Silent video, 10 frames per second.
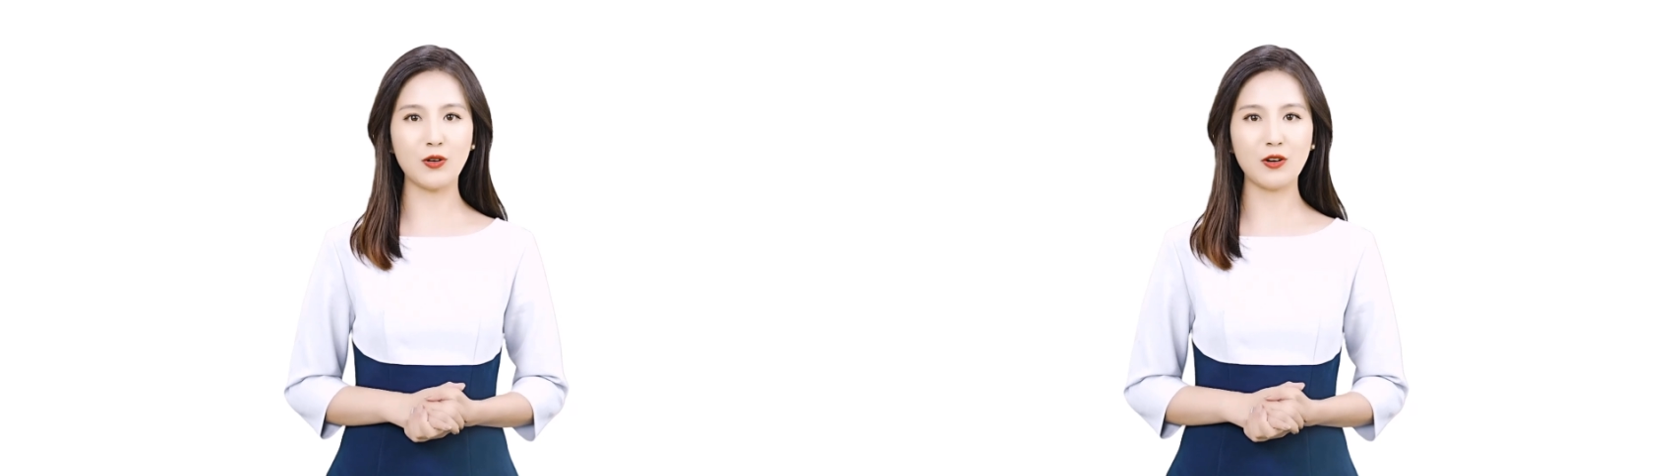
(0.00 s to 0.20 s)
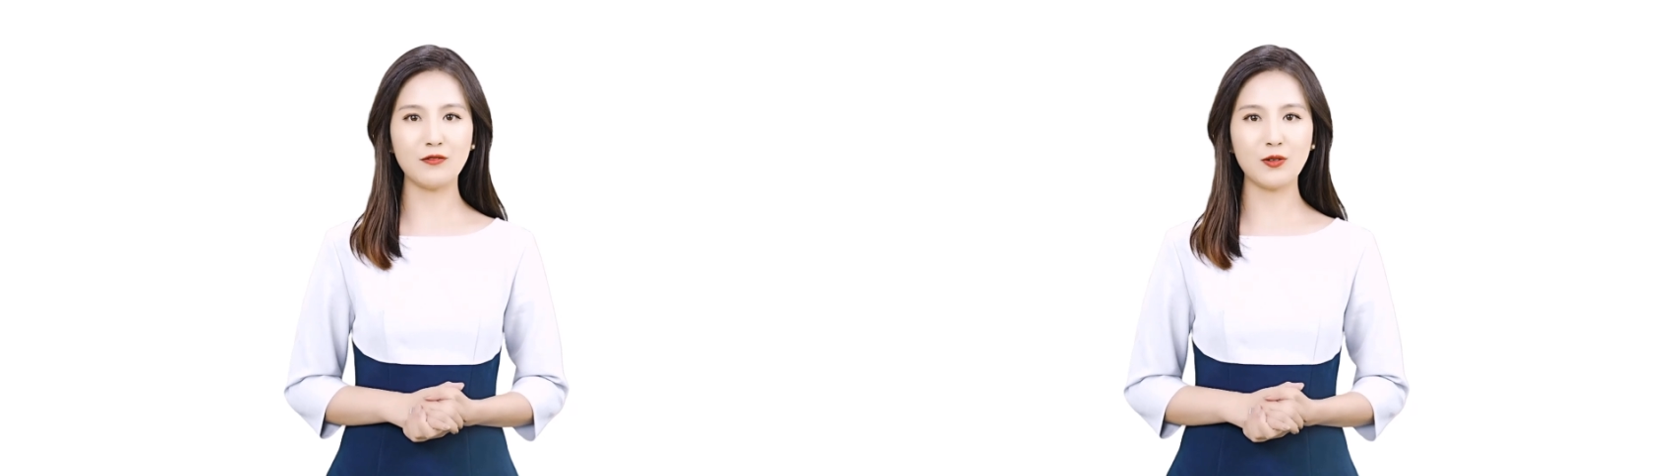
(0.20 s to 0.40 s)

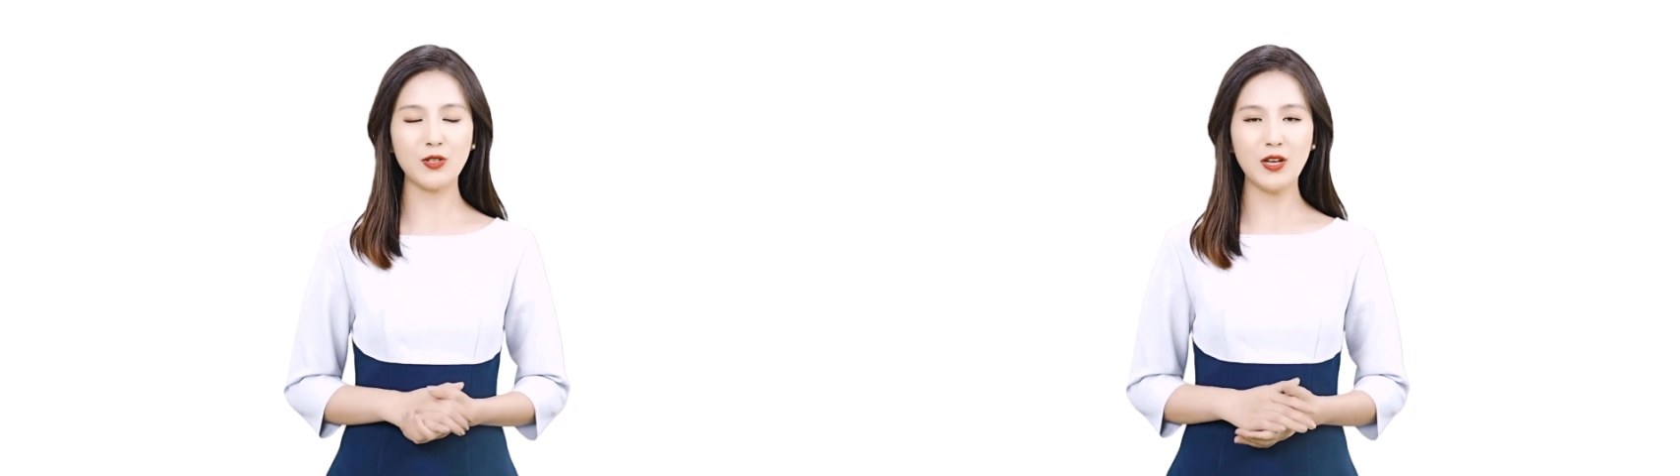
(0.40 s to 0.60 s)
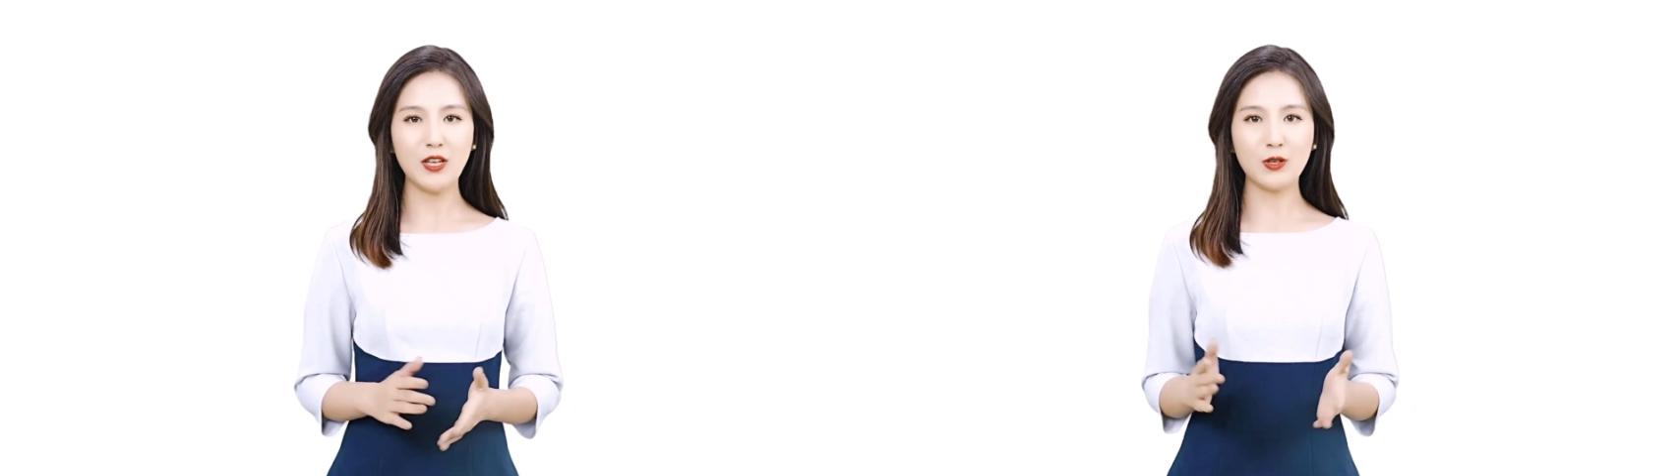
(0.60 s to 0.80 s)

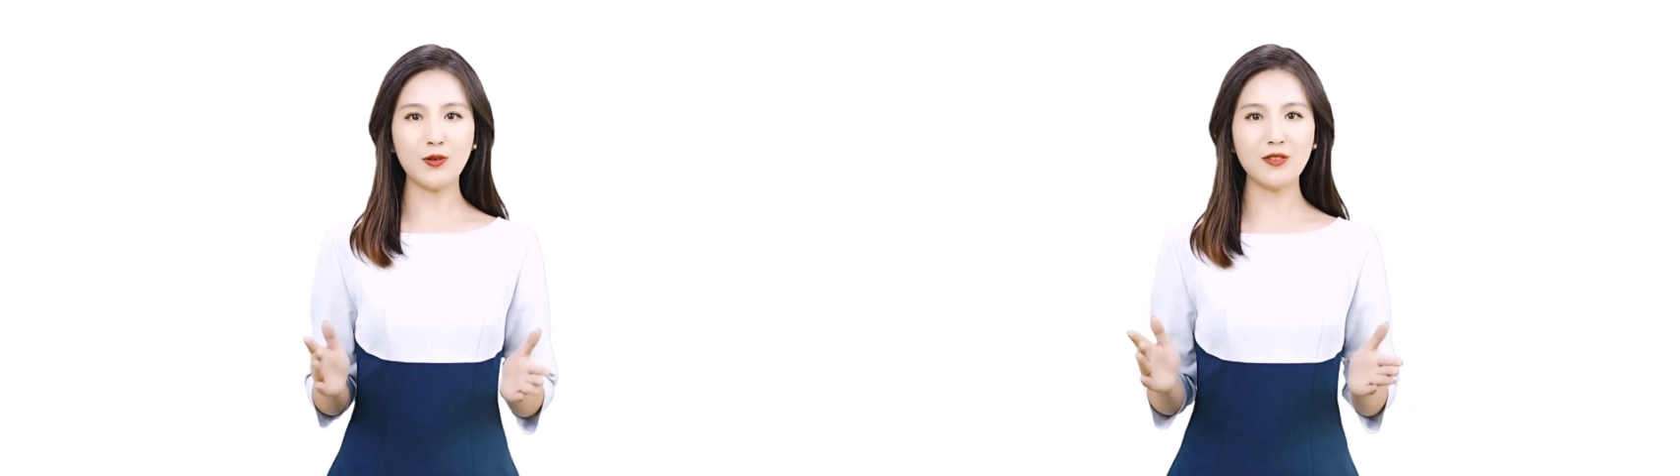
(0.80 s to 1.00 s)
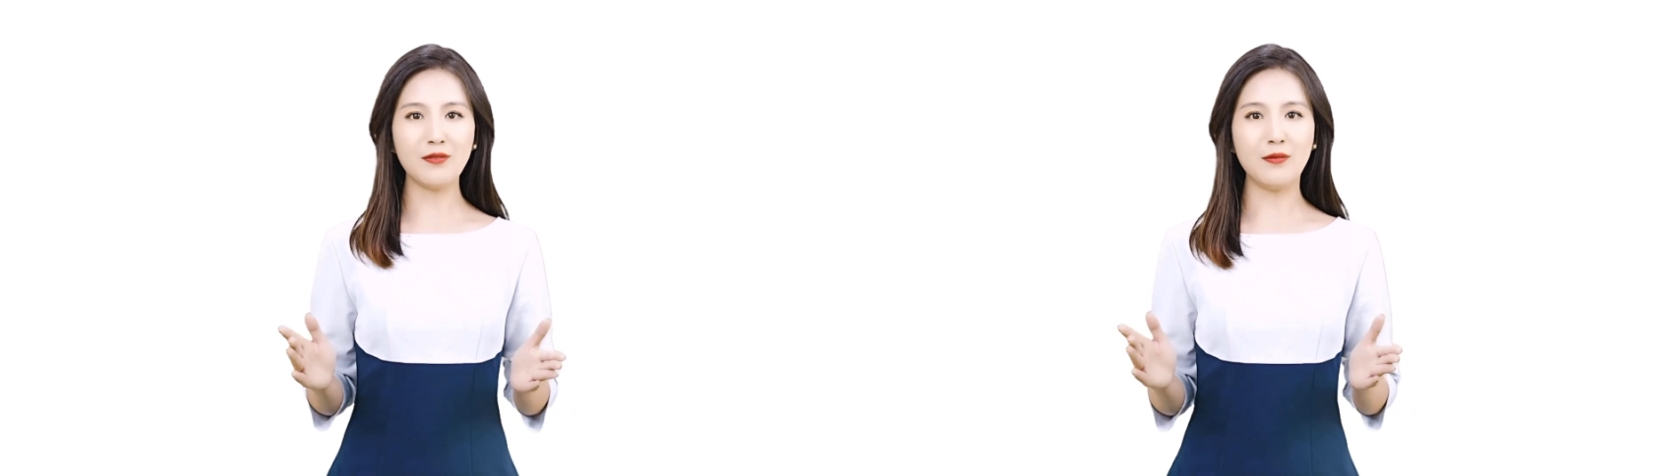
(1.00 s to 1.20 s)
confusing it
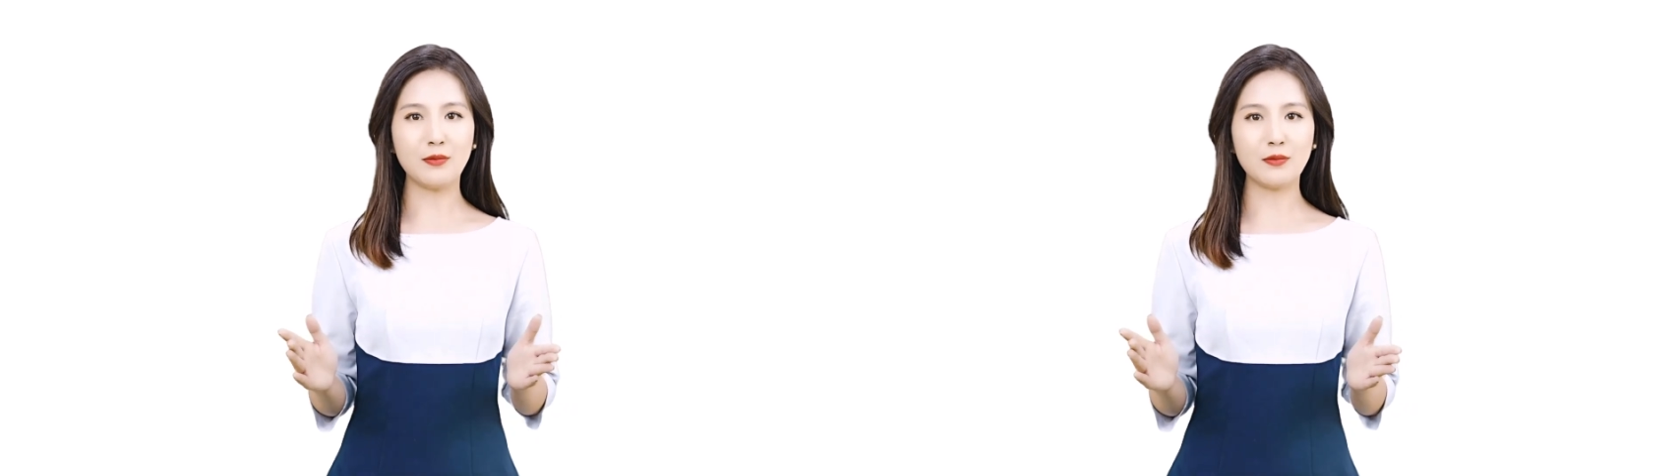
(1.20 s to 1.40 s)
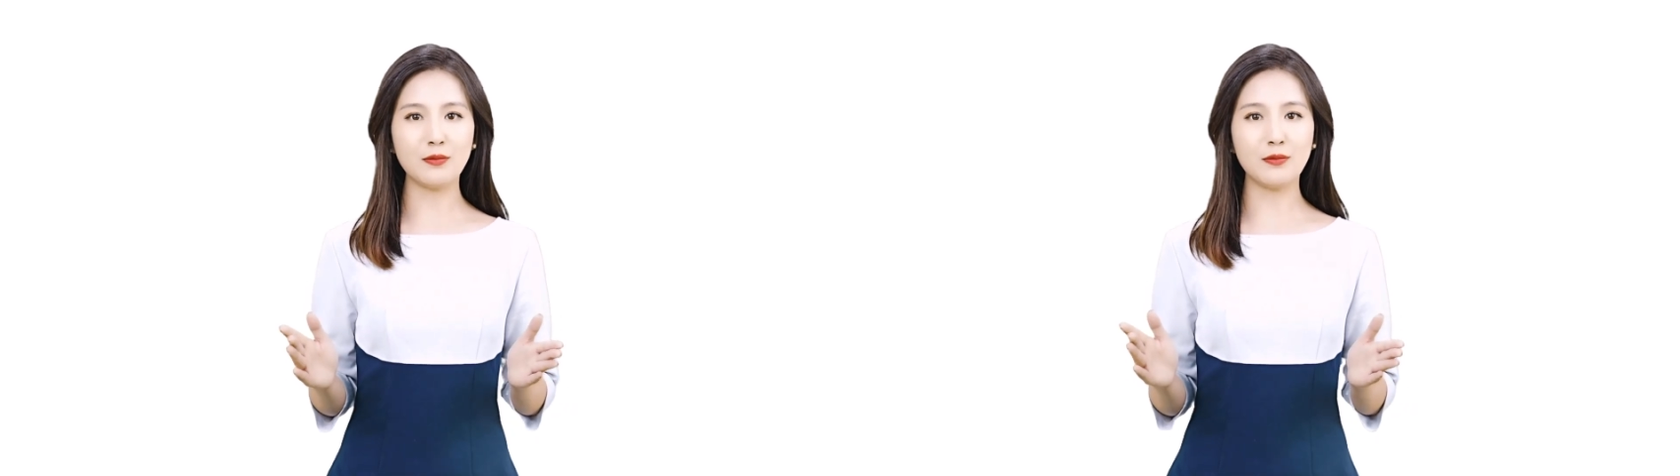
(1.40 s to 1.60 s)
with
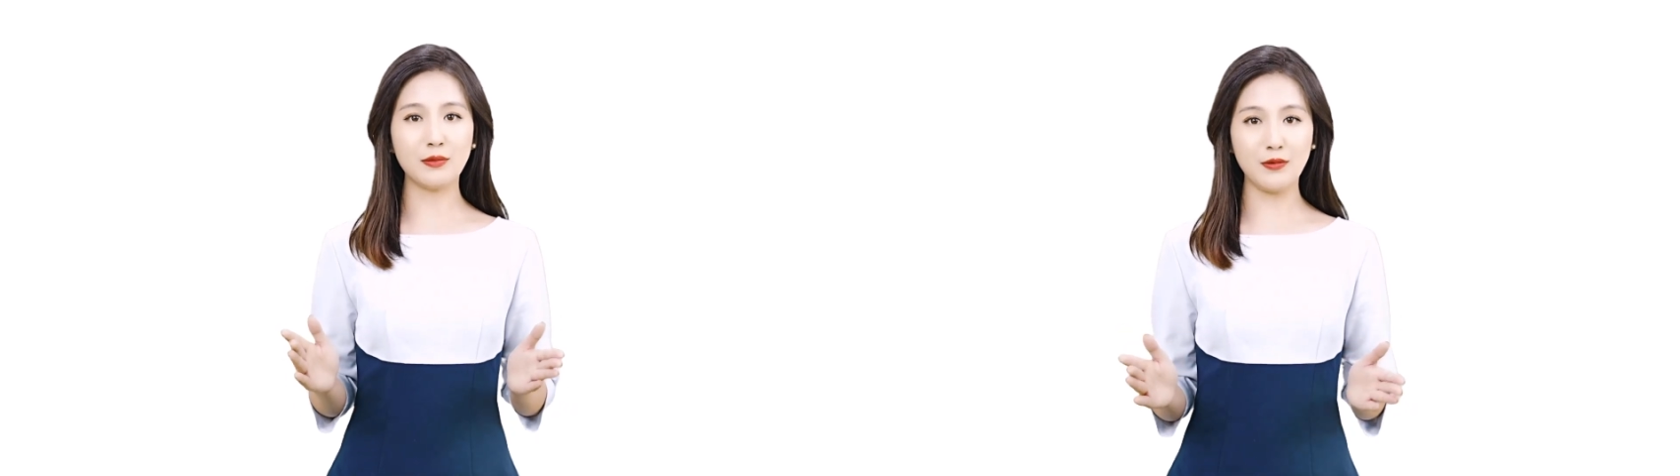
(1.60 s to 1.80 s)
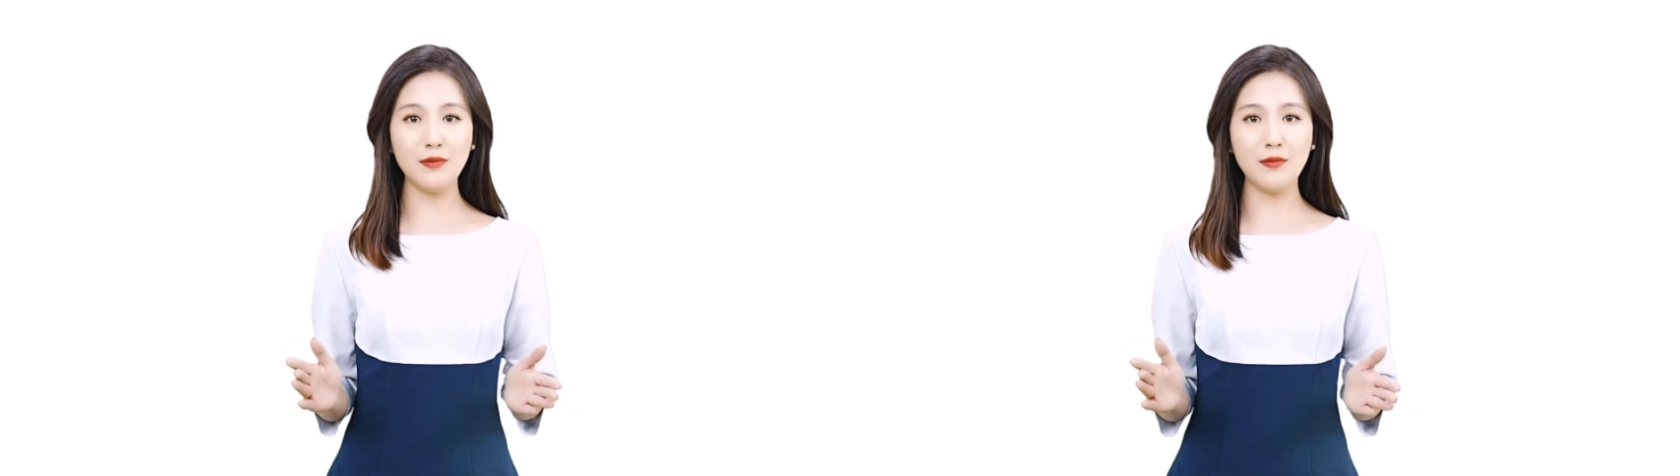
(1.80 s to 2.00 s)

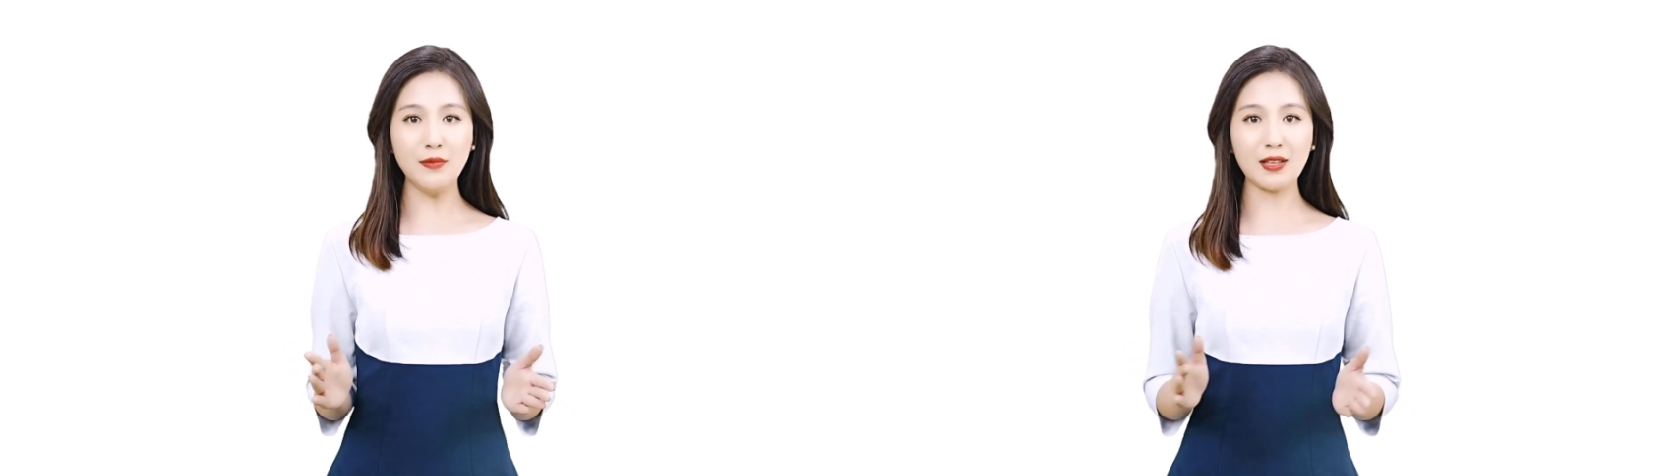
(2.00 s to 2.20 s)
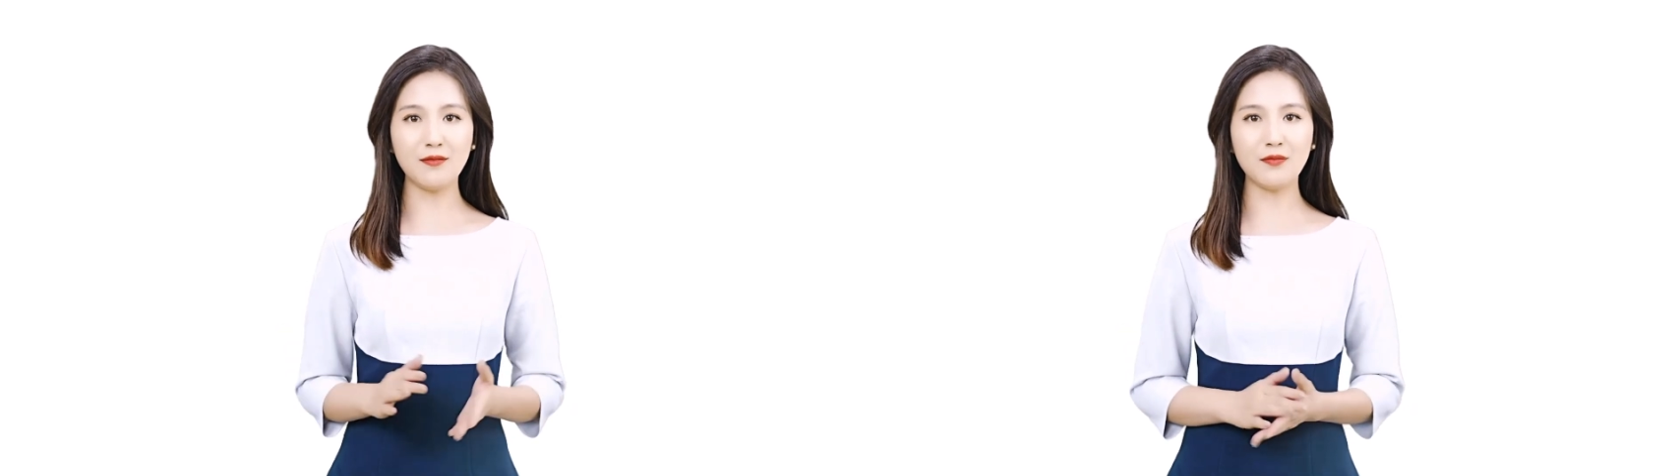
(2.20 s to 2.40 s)

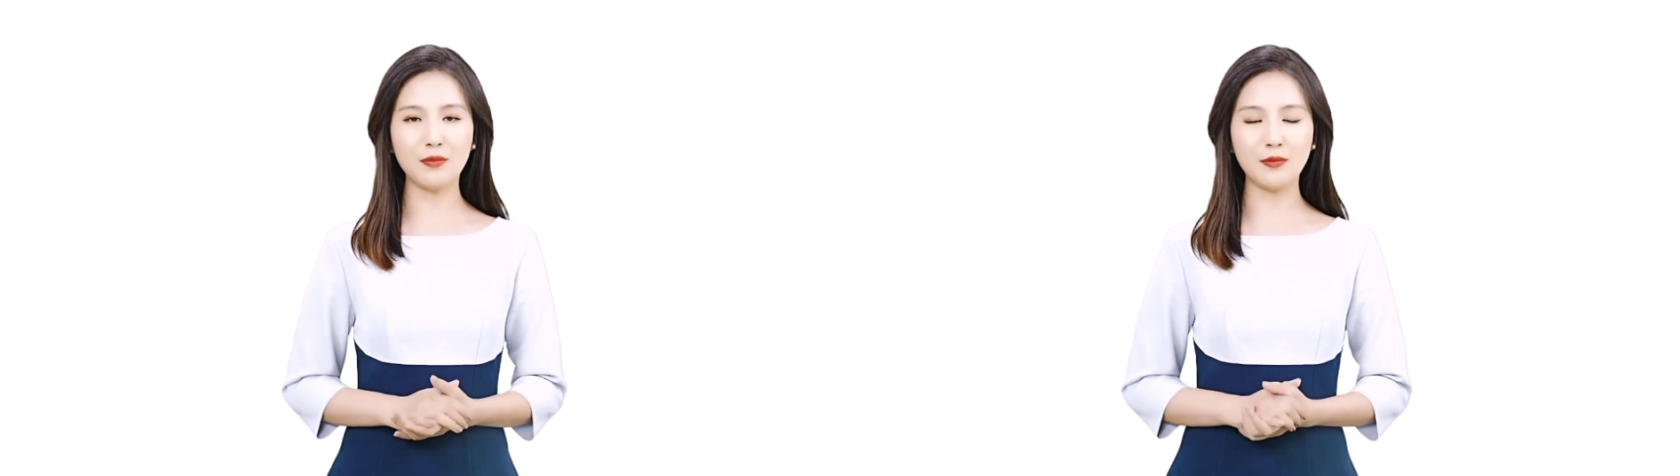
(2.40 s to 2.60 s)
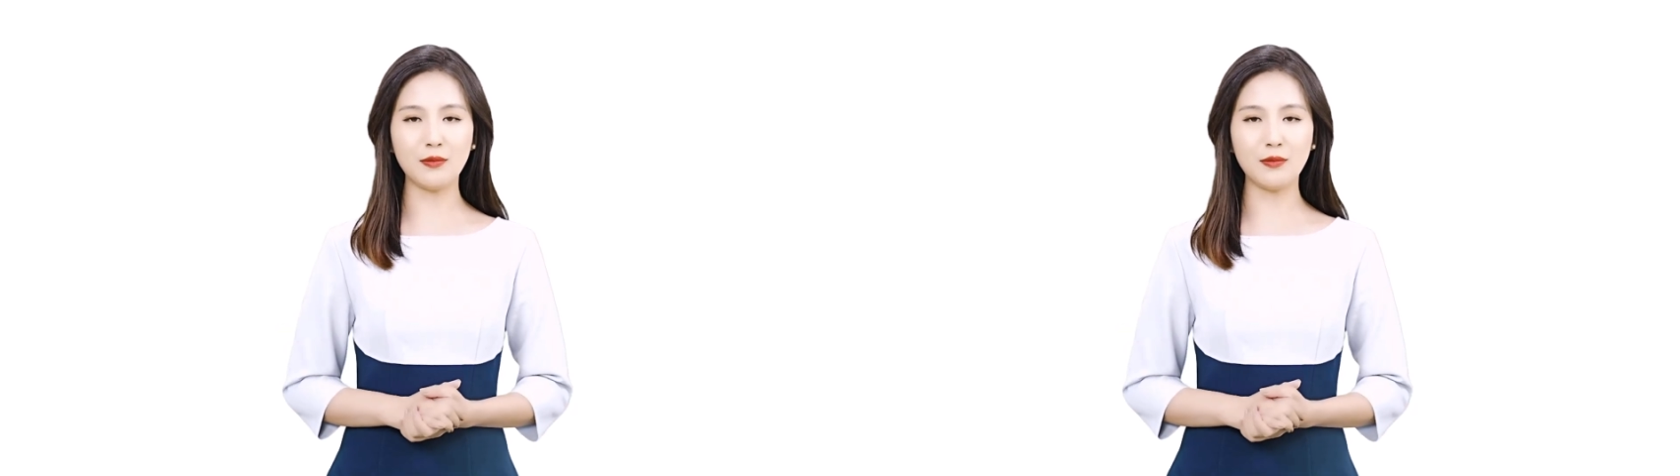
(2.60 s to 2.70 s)
N.